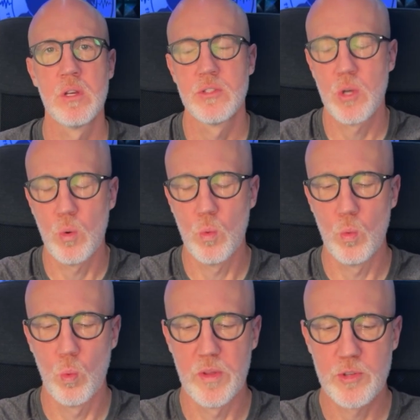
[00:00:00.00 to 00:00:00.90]
So
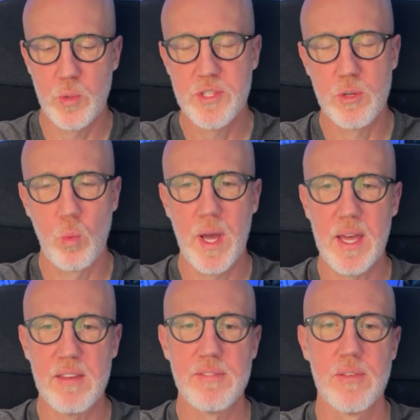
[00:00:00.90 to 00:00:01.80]
with Twisted
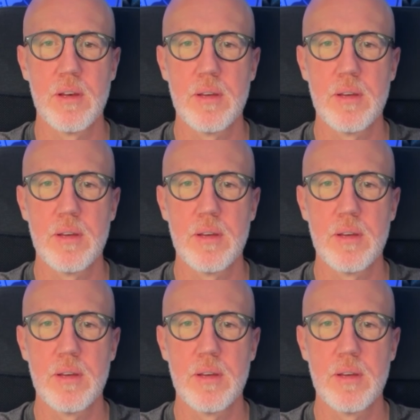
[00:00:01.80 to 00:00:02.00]
Wave,